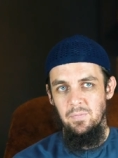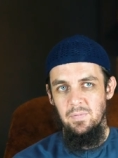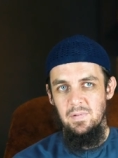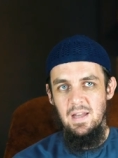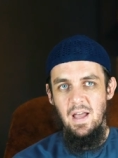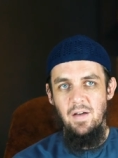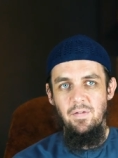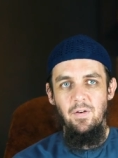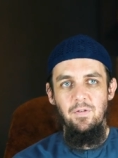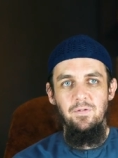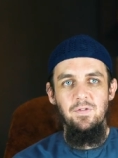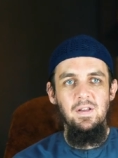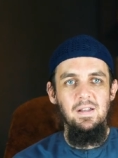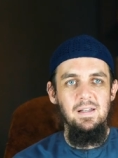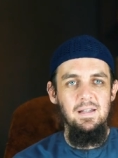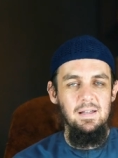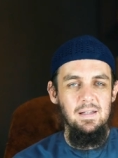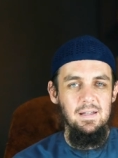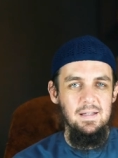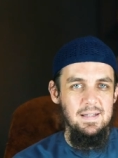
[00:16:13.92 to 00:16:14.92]
Never
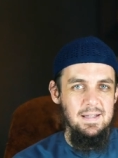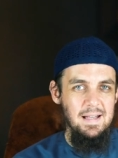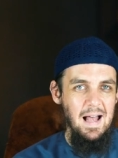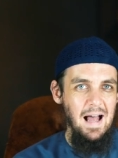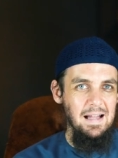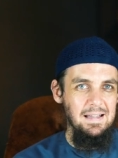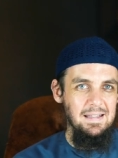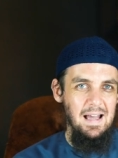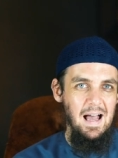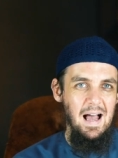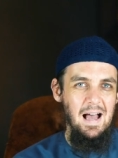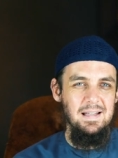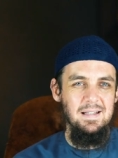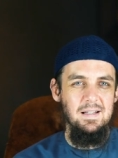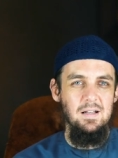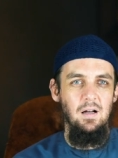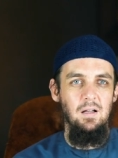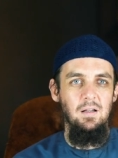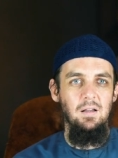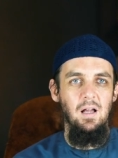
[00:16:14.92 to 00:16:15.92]
feel sad to
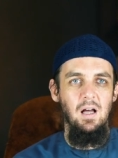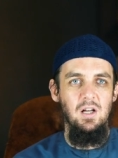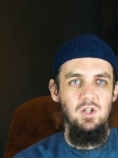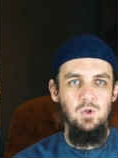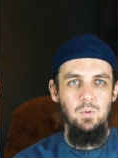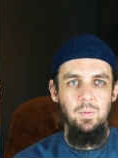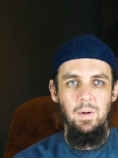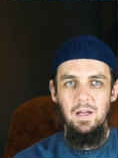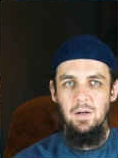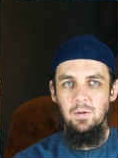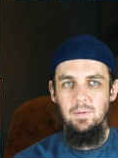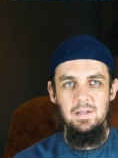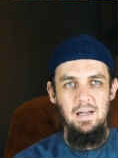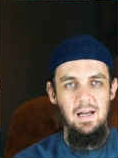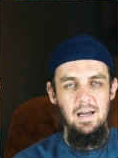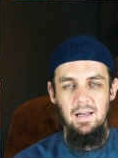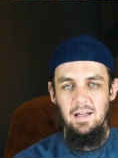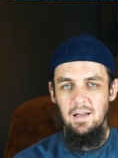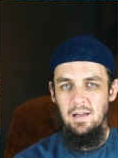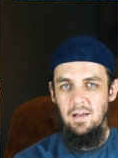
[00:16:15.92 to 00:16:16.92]
ask Allah subhanahu wa
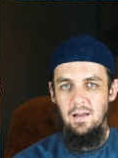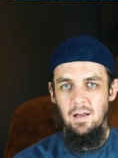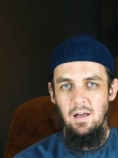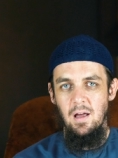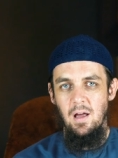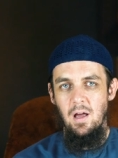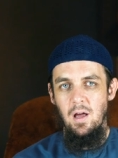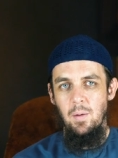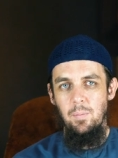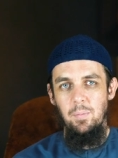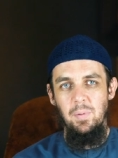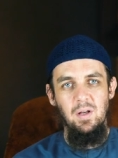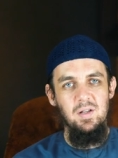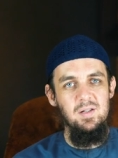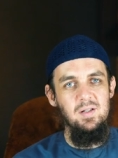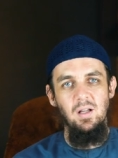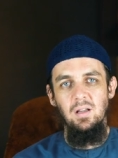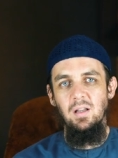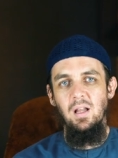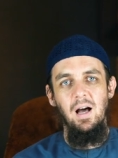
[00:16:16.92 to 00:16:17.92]
ta'ala.
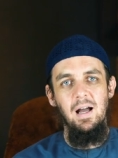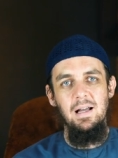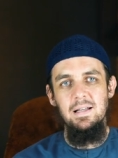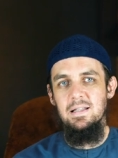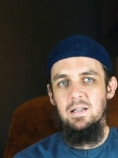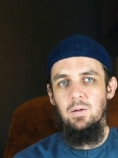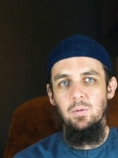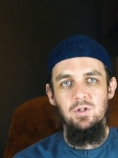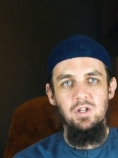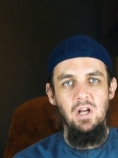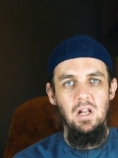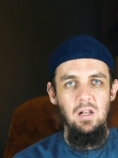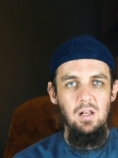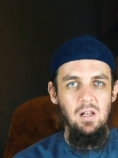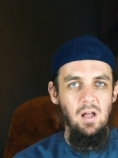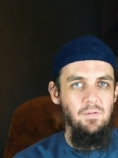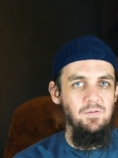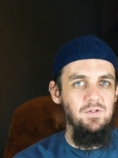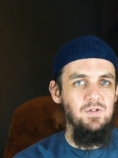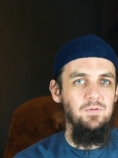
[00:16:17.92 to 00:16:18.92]
Because Allah Azza wa Jal
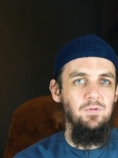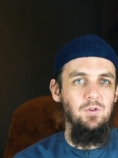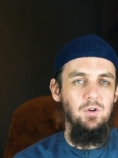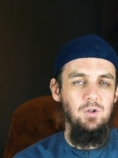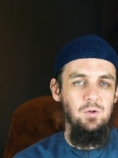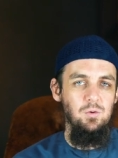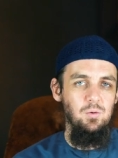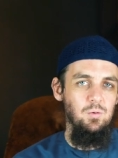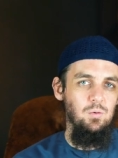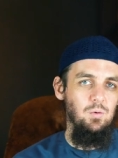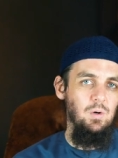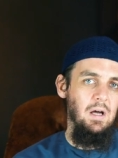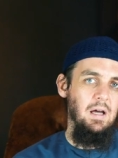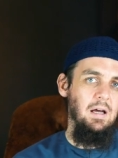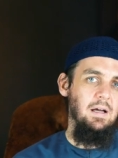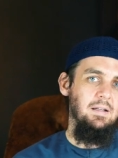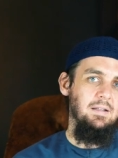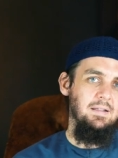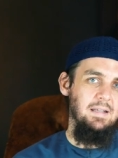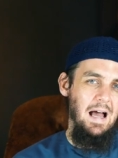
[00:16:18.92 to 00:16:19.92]
loves for you
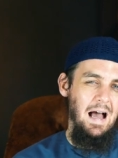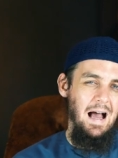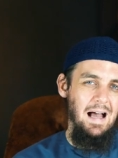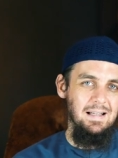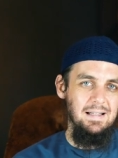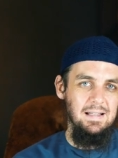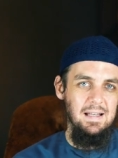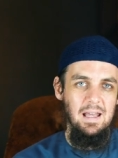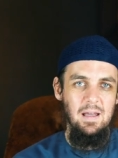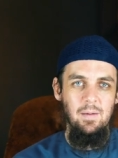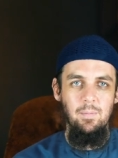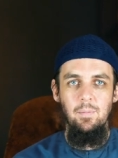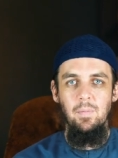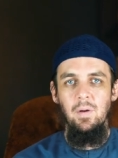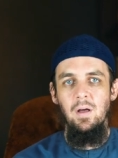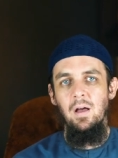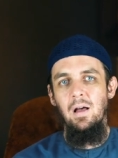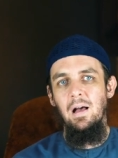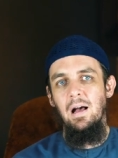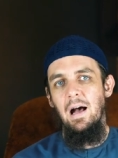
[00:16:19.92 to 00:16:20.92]
to ask Him
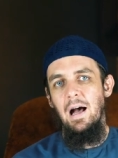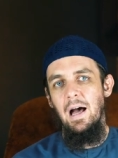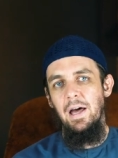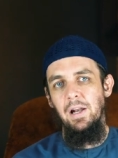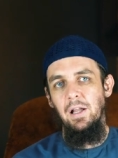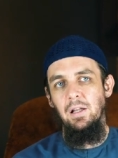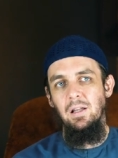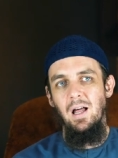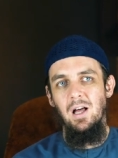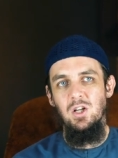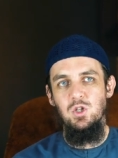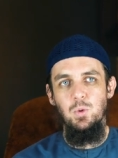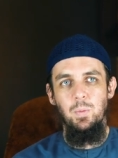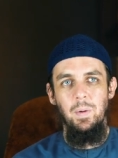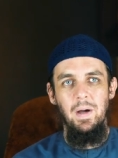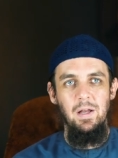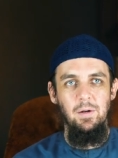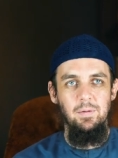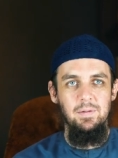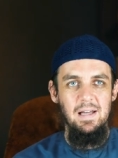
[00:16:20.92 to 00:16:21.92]
and Allah
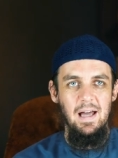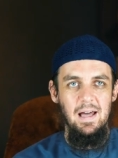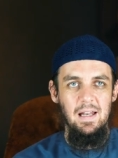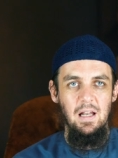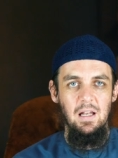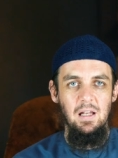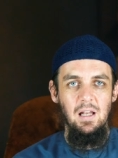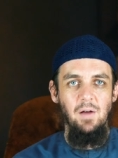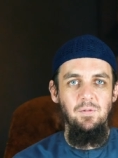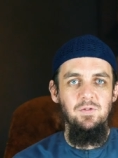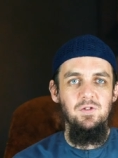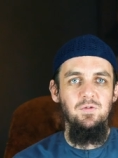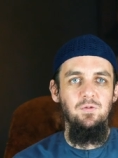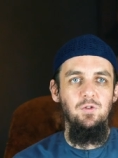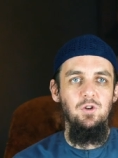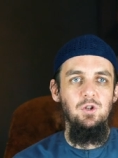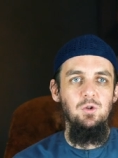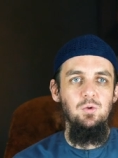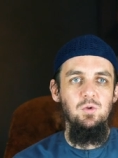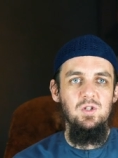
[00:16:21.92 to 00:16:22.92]
subhanahu wa ta'ala loves
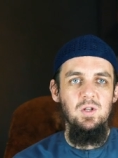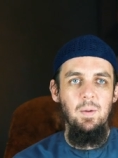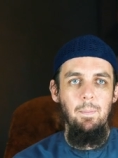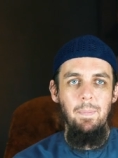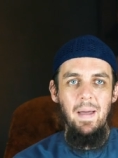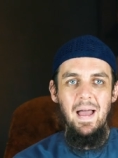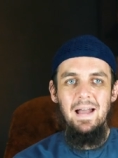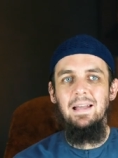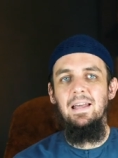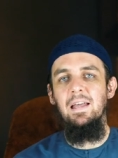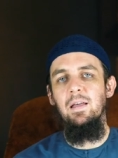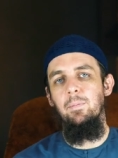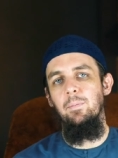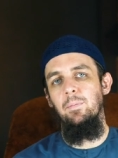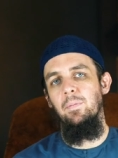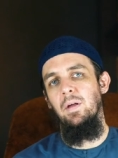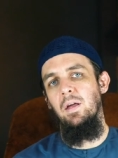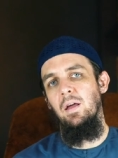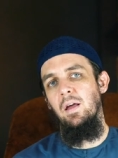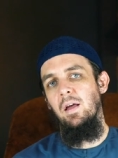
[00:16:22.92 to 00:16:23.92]
for you to beg Him.
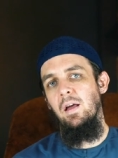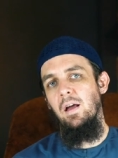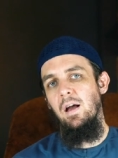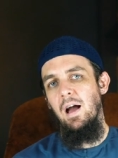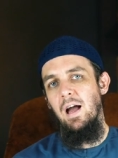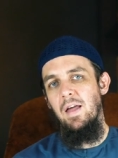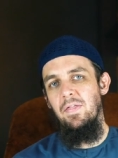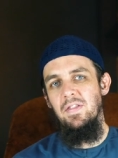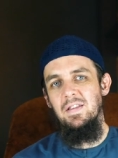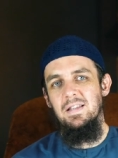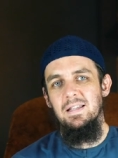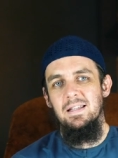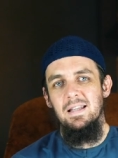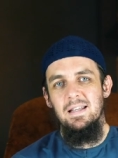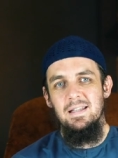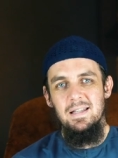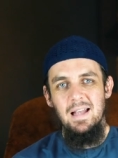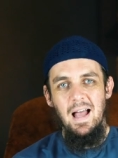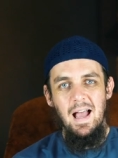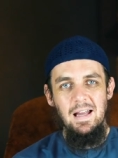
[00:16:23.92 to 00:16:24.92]
And this is a
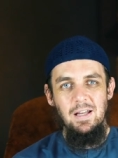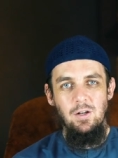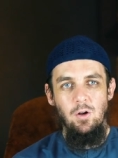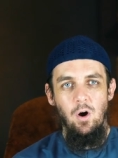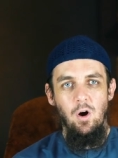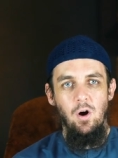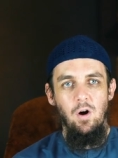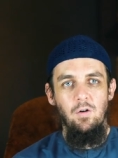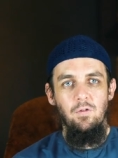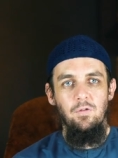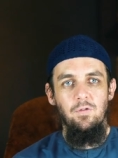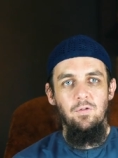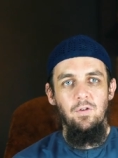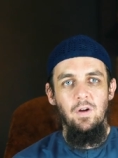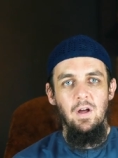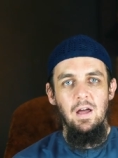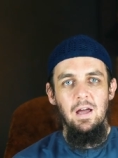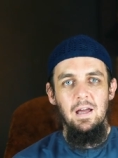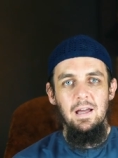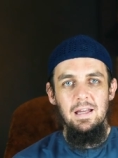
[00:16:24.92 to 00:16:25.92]
sign of
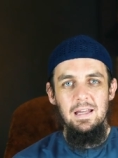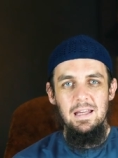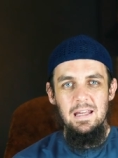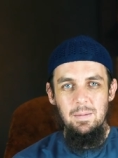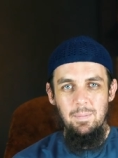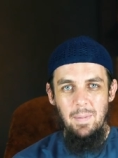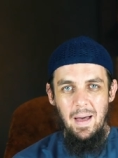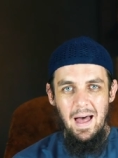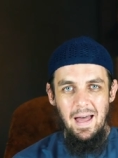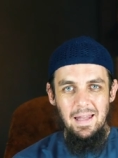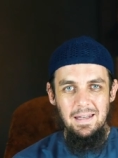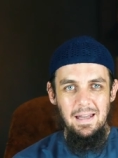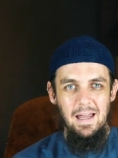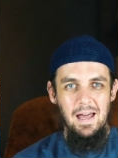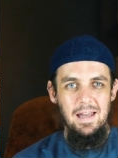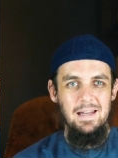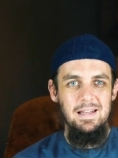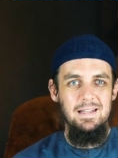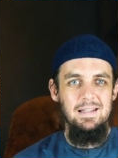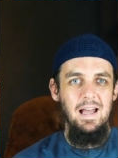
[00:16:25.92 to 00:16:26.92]
iman
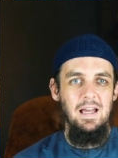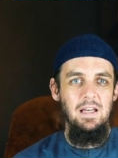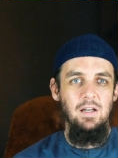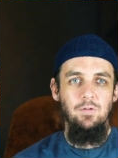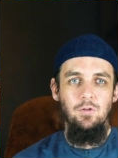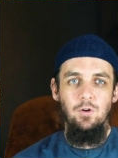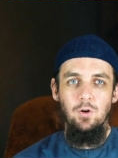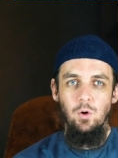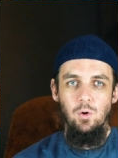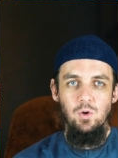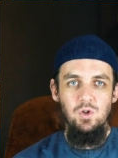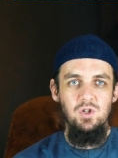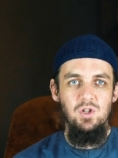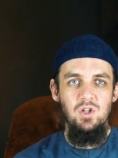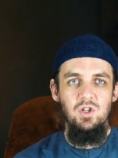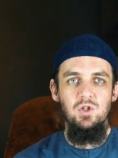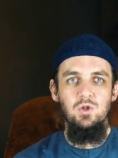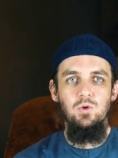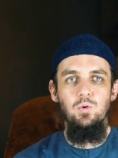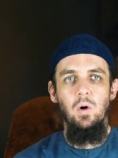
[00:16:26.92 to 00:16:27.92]
and a sign of
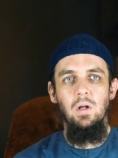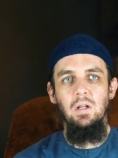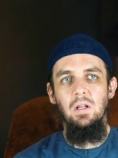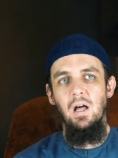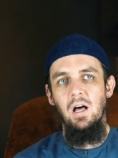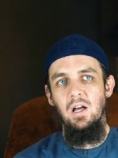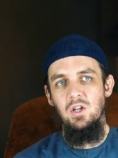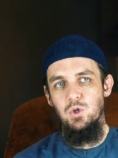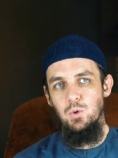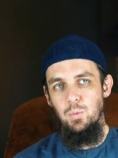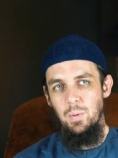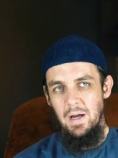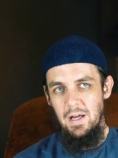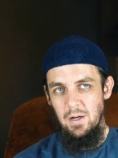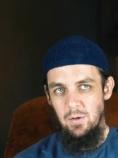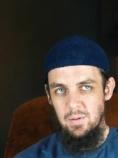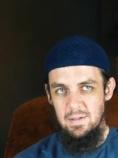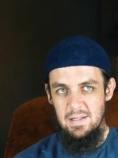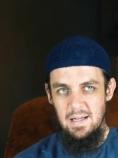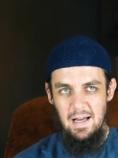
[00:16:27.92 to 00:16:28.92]
closeness to Allah
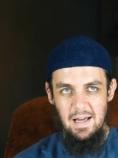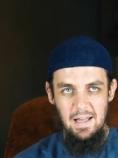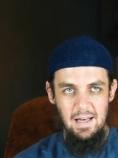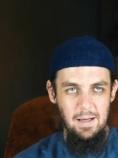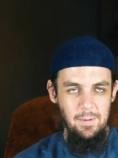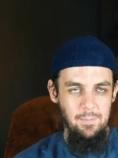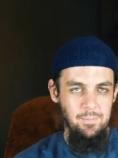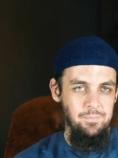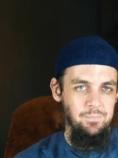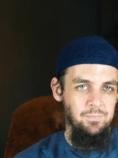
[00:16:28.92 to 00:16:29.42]
subhanahu wa ta'ala.